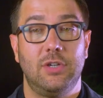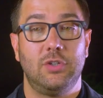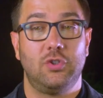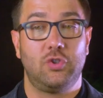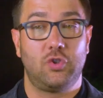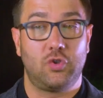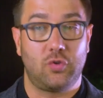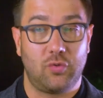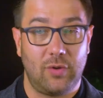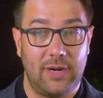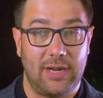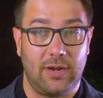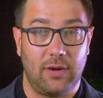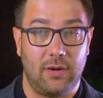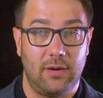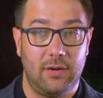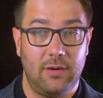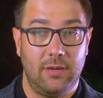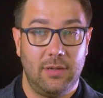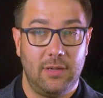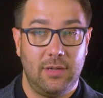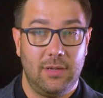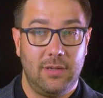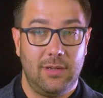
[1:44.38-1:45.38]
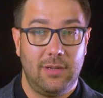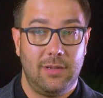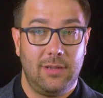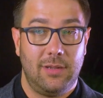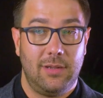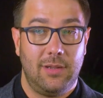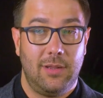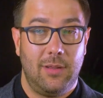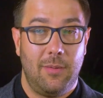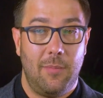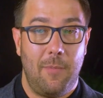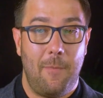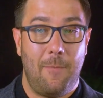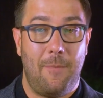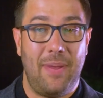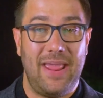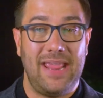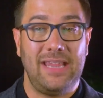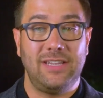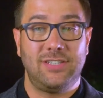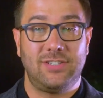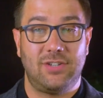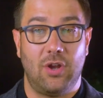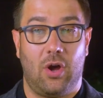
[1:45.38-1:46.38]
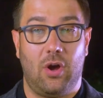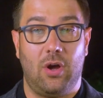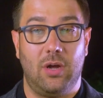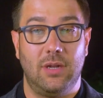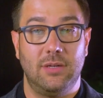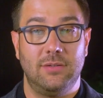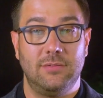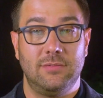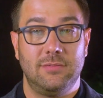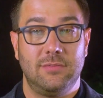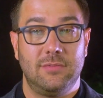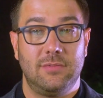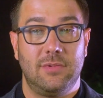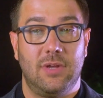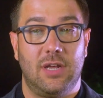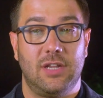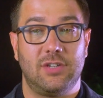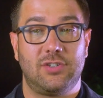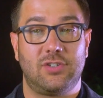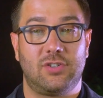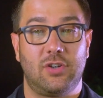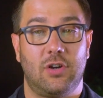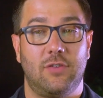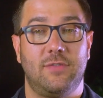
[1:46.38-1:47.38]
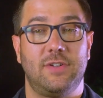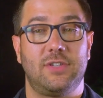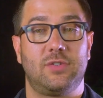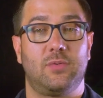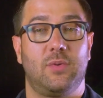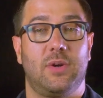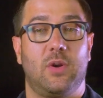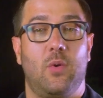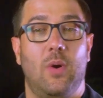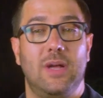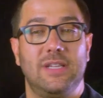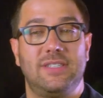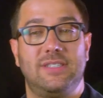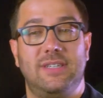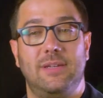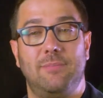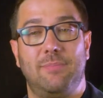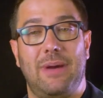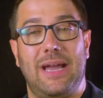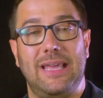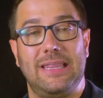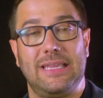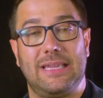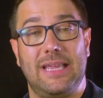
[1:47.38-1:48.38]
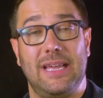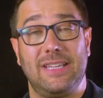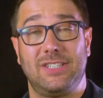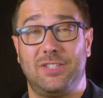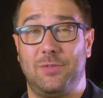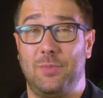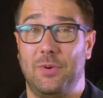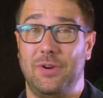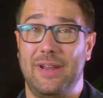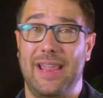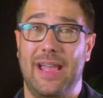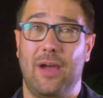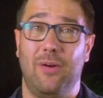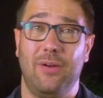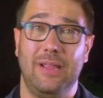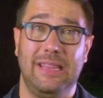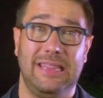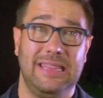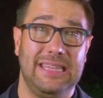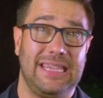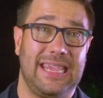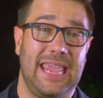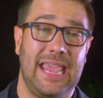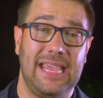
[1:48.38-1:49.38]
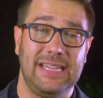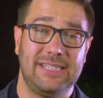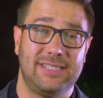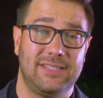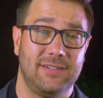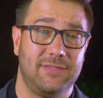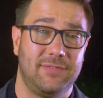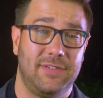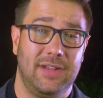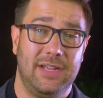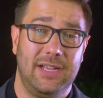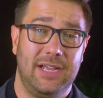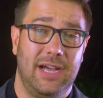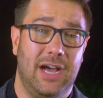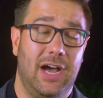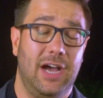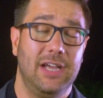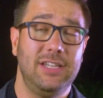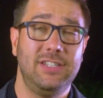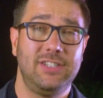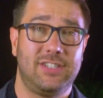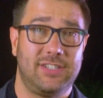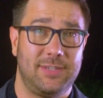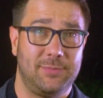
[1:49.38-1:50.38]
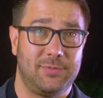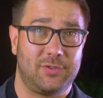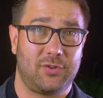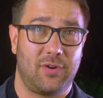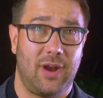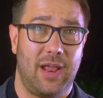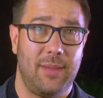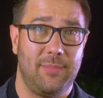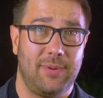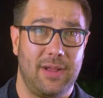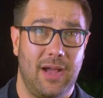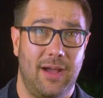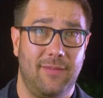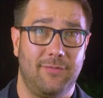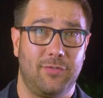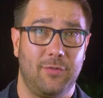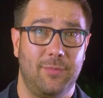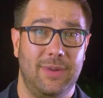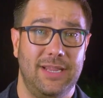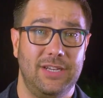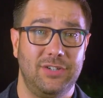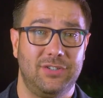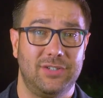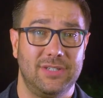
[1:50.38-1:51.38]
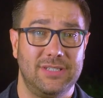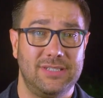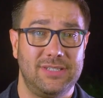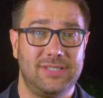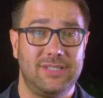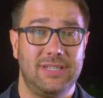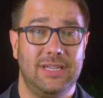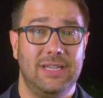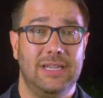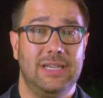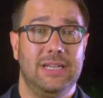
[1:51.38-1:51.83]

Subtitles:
triggered based on a service requested by the customer. Now, in the case of unsubscribe confirmations,